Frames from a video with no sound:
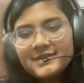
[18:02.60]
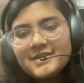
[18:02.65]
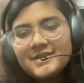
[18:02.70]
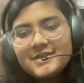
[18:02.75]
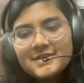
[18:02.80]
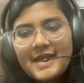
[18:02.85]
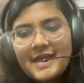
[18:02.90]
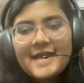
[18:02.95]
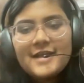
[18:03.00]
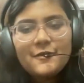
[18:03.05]

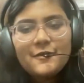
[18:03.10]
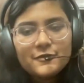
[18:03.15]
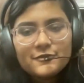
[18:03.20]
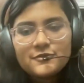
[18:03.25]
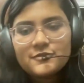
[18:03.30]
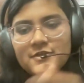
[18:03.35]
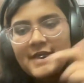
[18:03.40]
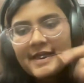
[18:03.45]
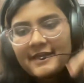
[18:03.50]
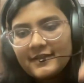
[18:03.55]
I'll
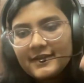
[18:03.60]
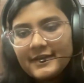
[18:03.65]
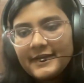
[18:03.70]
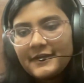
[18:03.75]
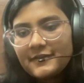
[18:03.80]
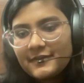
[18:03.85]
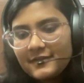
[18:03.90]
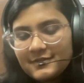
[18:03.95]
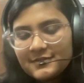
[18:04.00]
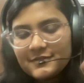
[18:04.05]
also share the
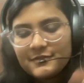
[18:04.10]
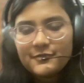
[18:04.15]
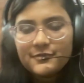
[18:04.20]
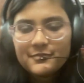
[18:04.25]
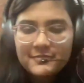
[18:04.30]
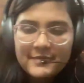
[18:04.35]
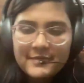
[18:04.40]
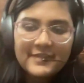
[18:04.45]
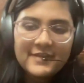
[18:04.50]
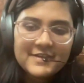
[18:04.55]
link
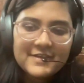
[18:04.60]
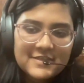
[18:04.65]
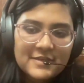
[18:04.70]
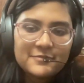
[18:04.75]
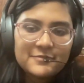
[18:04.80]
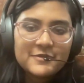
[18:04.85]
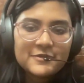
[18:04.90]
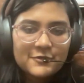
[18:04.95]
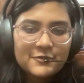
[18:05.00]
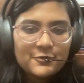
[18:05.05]
in the
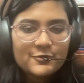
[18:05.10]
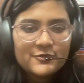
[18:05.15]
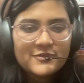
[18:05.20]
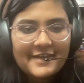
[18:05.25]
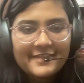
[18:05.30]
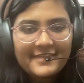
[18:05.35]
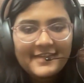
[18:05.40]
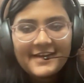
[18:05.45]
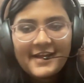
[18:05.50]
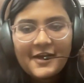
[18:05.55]
description, so do
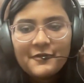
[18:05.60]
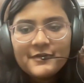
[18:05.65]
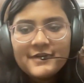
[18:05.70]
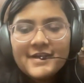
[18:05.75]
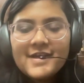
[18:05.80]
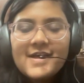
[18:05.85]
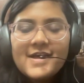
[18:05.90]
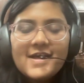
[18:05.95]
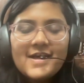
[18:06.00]
check that out.